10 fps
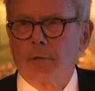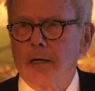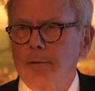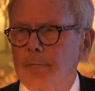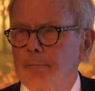and
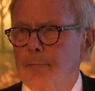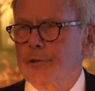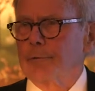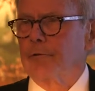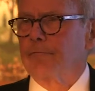my
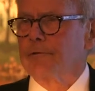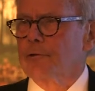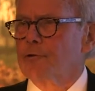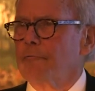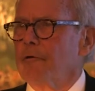principal
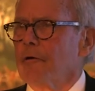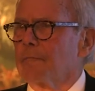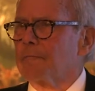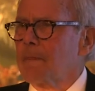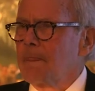physician
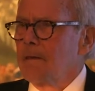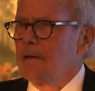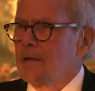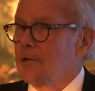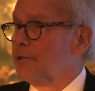there.
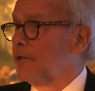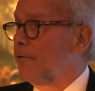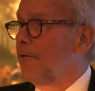They said,